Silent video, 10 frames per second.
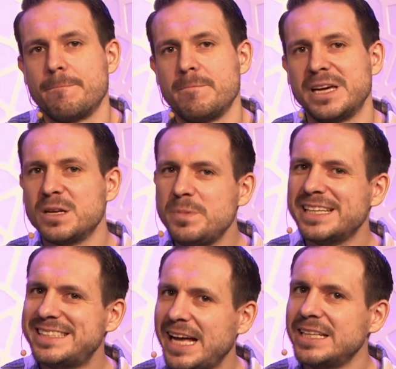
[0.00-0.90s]
It can be
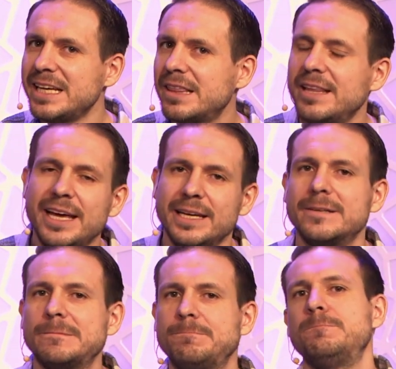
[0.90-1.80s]
a telling
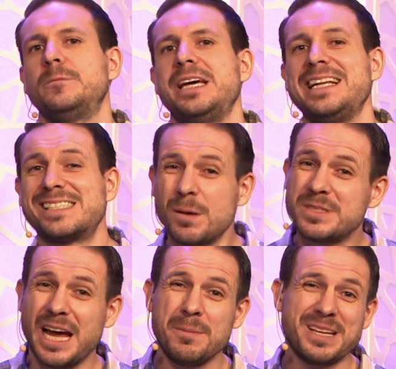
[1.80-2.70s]
thing. And
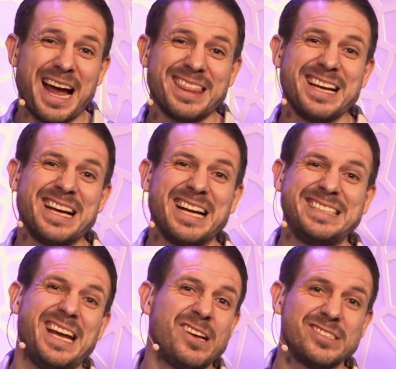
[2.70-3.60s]
sometimes I think God
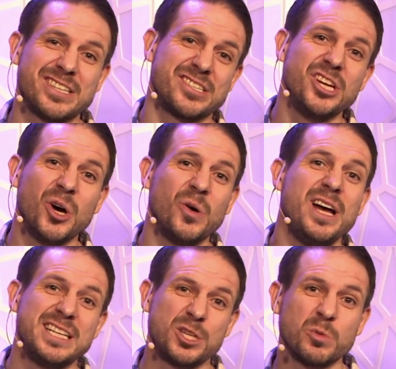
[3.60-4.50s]
tells us no
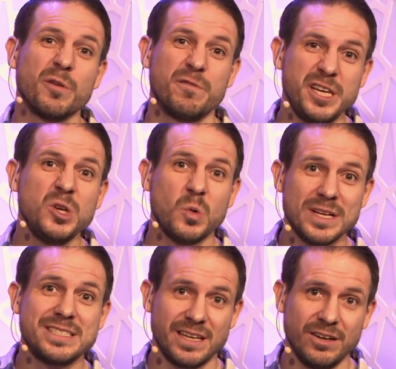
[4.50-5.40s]
to reveal
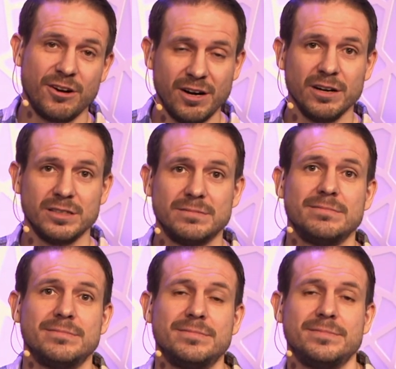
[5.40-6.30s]
what's in our heart.
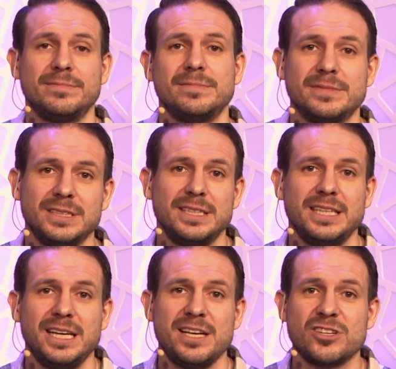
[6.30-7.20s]

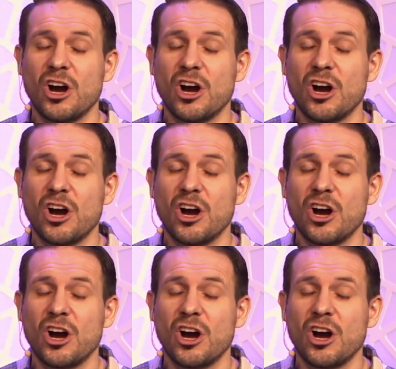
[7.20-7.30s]
Is our